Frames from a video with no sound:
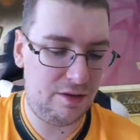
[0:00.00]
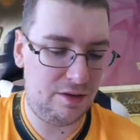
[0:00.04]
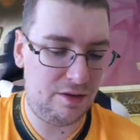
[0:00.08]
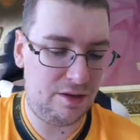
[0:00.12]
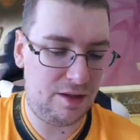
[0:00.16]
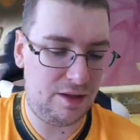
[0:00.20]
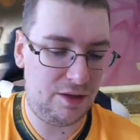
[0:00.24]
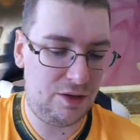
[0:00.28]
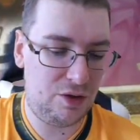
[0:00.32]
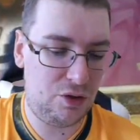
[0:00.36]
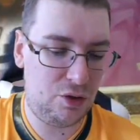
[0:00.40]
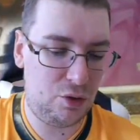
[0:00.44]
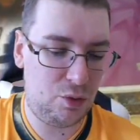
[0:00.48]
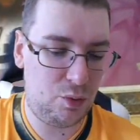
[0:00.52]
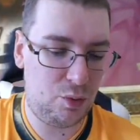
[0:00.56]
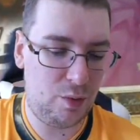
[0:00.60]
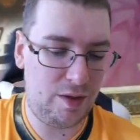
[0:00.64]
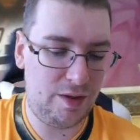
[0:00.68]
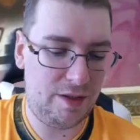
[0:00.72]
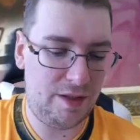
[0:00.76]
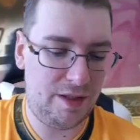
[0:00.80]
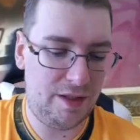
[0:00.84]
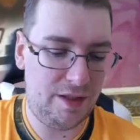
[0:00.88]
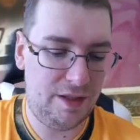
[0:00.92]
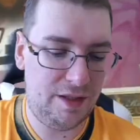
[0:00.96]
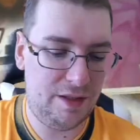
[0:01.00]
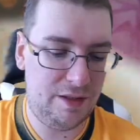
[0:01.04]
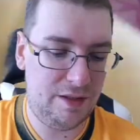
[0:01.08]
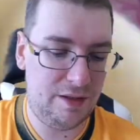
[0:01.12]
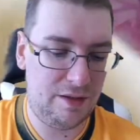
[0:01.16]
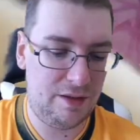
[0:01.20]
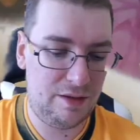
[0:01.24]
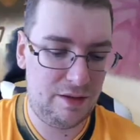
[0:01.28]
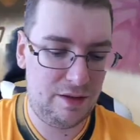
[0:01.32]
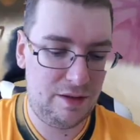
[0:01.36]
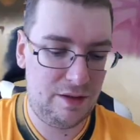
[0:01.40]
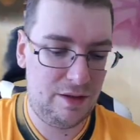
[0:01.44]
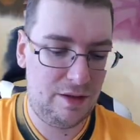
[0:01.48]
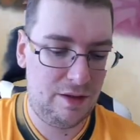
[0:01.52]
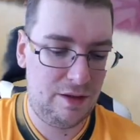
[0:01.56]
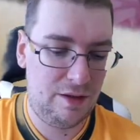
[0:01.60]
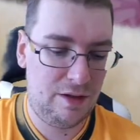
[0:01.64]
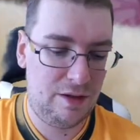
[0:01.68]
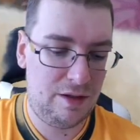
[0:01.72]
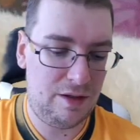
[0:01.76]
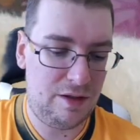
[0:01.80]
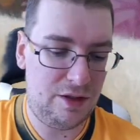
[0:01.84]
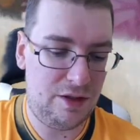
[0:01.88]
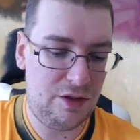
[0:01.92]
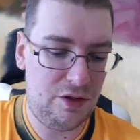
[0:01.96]
like 20
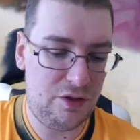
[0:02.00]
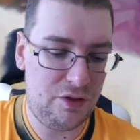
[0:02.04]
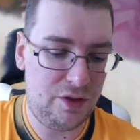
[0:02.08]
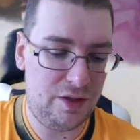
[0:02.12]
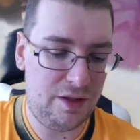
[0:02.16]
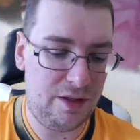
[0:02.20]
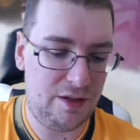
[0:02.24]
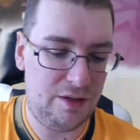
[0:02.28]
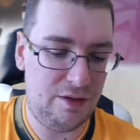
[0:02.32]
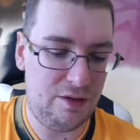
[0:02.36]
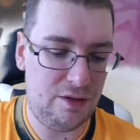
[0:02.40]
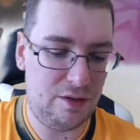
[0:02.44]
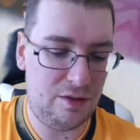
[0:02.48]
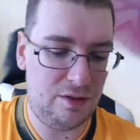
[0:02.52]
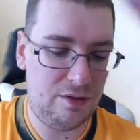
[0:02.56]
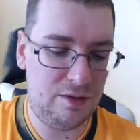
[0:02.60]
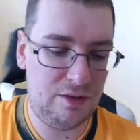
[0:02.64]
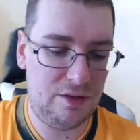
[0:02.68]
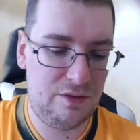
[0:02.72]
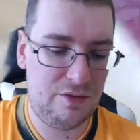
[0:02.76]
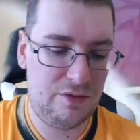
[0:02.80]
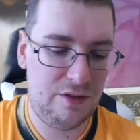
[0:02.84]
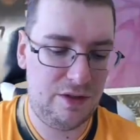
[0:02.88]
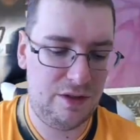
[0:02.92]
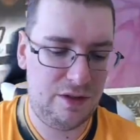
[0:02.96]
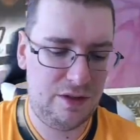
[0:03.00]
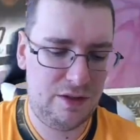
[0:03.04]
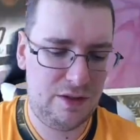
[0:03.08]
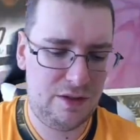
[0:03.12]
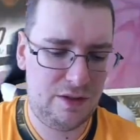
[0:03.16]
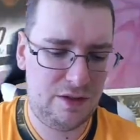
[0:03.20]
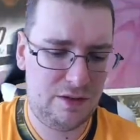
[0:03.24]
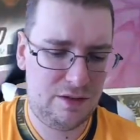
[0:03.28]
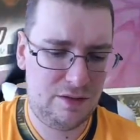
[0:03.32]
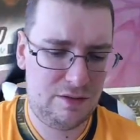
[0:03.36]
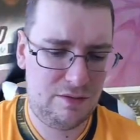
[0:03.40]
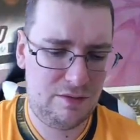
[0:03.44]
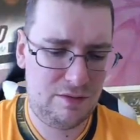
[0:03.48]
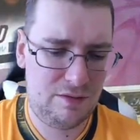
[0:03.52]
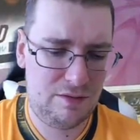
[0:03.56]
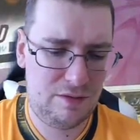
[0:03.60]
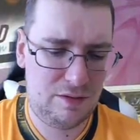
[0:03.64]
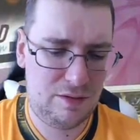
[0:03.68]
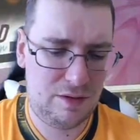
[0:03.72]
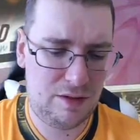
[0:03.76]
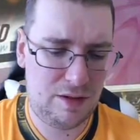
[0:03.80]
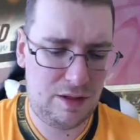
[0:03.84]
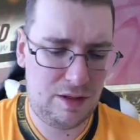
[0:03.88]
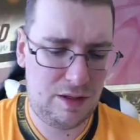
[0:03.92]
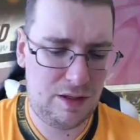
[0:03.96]
Australian dollars for this,
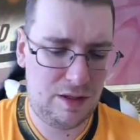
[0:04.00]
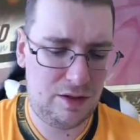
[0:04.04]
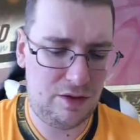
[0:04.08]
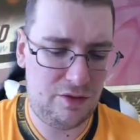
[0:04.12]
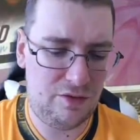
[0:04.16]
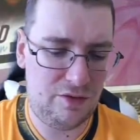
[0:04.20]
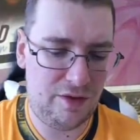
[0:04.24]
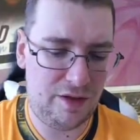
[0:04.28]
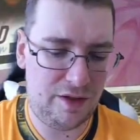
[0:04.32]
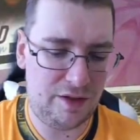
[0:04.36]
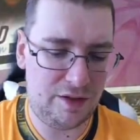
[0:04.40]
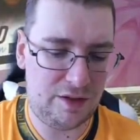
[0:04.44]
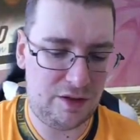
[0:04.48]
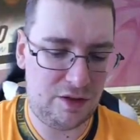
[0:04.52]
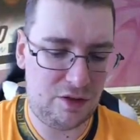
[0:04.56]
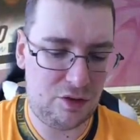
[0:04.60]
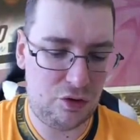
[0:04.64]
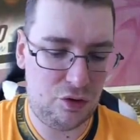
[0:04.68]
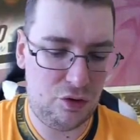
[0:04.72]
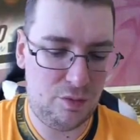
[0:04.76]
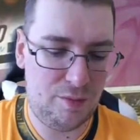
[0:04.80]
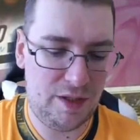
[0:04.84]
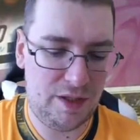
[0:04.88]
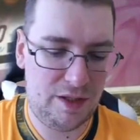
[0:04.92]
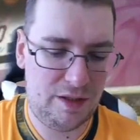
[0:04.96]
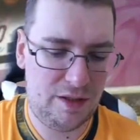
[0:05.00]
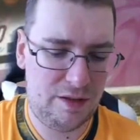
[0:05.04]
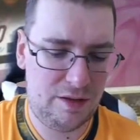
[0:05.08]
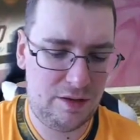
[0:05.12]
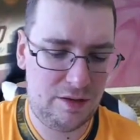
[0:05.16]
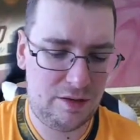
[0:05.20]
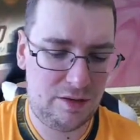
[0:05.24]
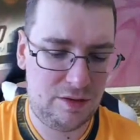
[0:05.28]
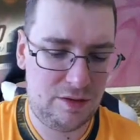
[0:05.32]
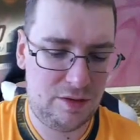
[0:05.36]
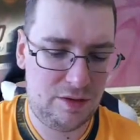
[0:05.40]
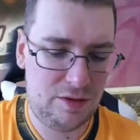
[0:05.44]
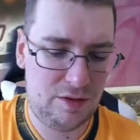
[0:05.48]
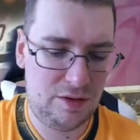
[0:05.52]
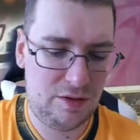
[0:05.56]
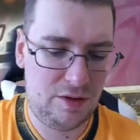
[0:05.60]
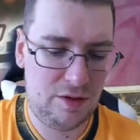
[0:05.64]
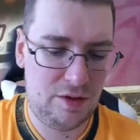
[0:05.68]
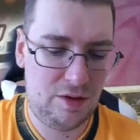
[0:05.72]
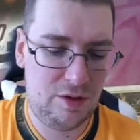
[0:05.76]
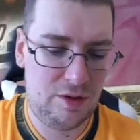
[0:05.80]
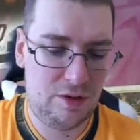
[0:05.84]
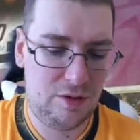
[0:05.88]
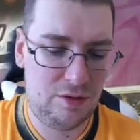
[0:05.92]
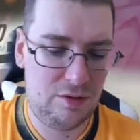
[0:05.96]
I don't think it's too bad.
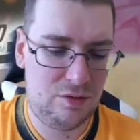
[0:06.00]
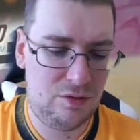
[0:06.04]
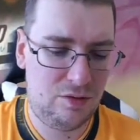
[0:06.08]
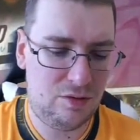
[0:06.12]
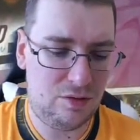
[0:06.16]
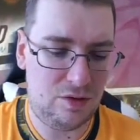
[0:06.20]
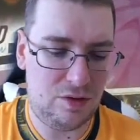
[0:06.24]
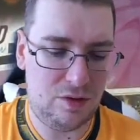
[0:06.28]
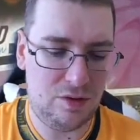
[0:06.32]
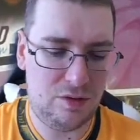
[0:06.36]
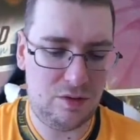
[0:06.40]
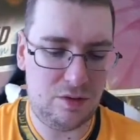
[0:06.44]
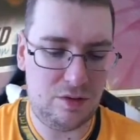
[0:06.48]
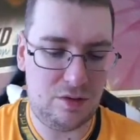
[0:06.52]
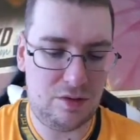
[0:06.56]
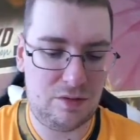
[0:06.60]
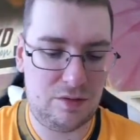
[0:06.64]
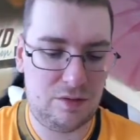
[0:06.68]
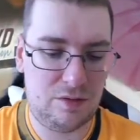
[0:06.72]
Oh god,